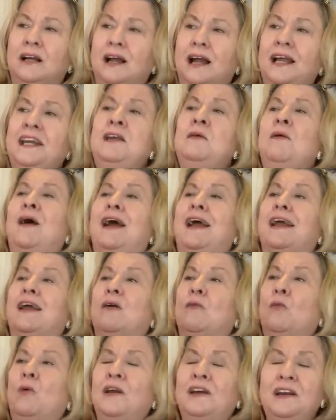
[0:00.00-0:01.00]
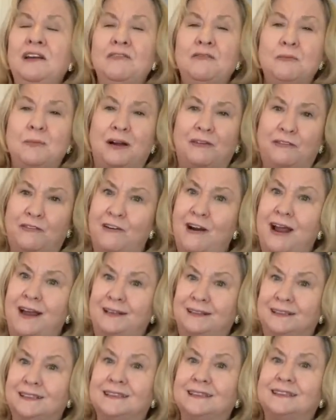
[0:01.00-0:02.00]
anyway, one of my
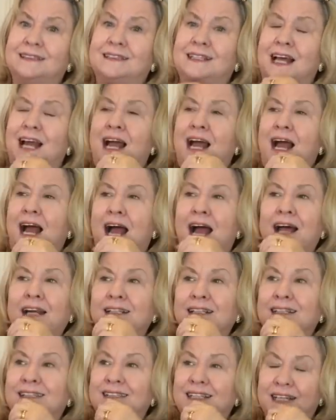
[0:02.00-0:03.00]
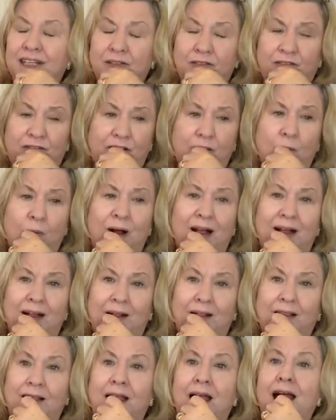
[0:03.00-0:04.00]
friends uh, I hadn't seen for a
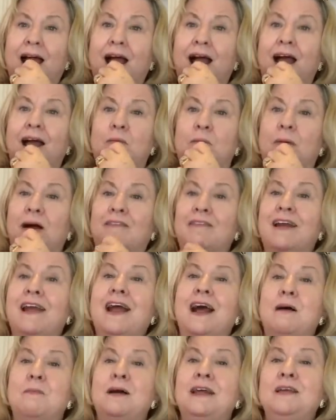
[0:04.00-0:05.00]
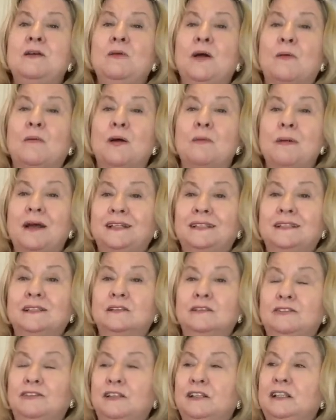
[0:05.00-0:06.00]
while at Mariam. Anyway, we met
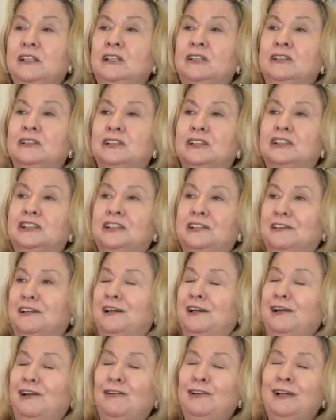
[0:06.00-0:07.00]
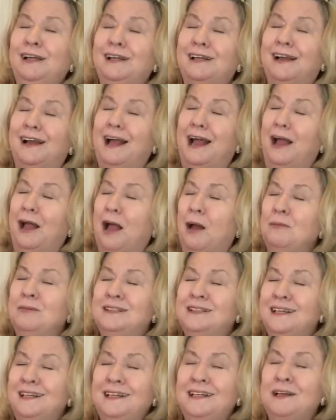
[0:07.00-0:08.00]
up for lunch. Look at that. I, am
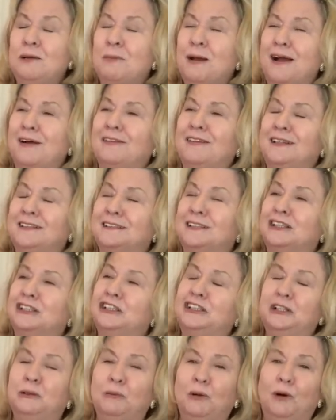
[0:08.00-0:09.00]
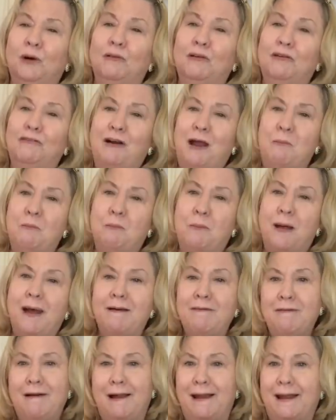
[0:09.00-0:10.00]
telling you about this because she wore a red
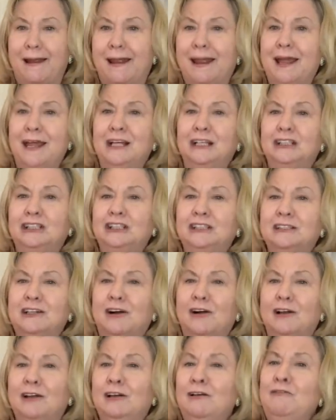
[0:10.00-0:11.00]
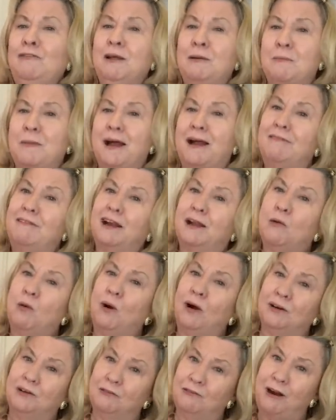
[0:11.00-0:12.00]
beret. She's got a lovely Mary
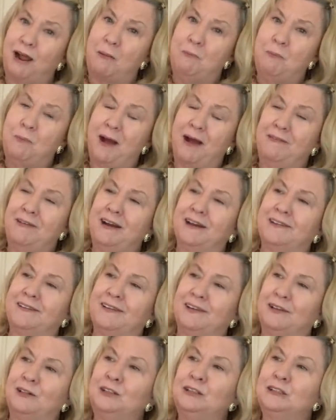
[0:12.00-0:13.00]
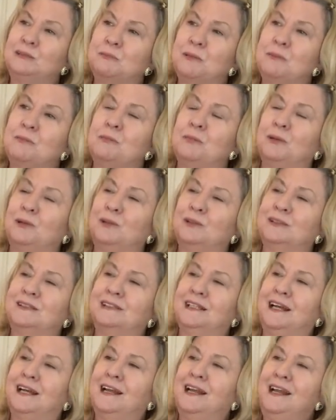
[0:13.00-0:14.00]
Quant red beret that her husband bought
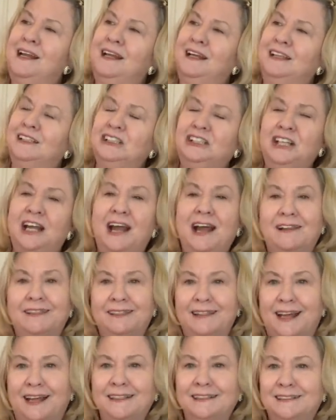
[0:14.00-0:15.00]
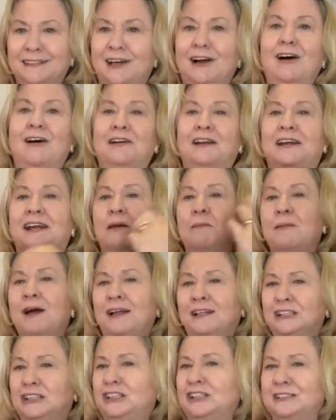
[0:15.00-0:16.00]
her and she had that on and it
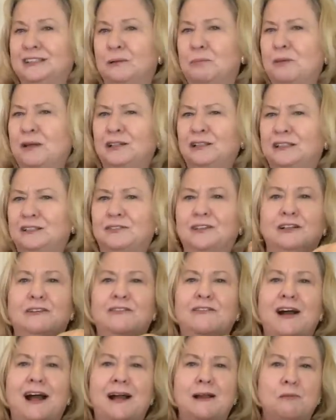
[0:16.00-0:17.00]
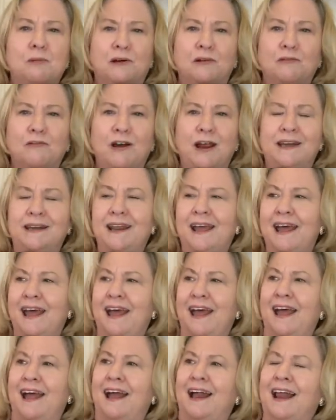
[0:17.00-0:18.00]
matches her beautiful, vibrant red
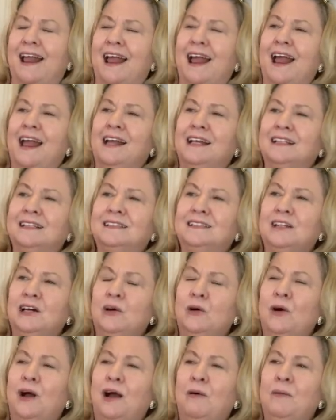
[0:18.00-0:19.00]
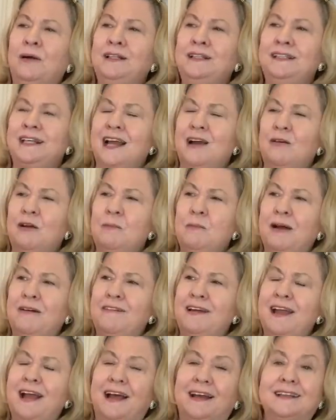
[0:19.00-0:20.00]
hair. So I went out with
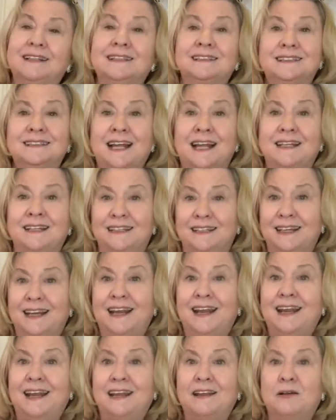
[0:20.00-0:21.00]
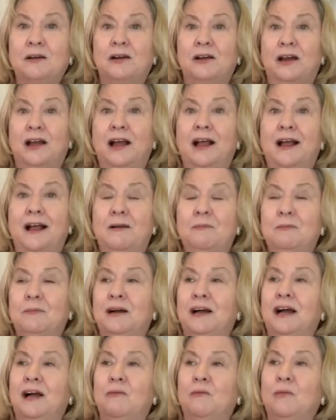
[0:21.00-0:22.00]
Marianne and Sandy um,
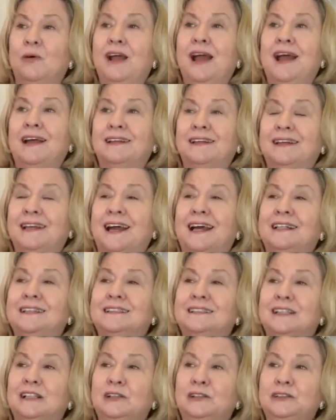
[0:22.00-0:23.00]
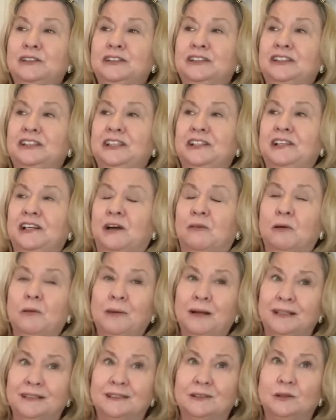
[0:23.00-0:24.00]
and we had a nice lunch, you know, we
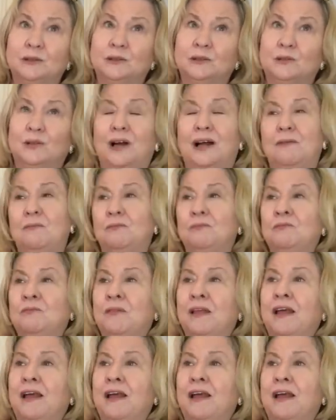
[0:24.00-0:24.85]
went to um,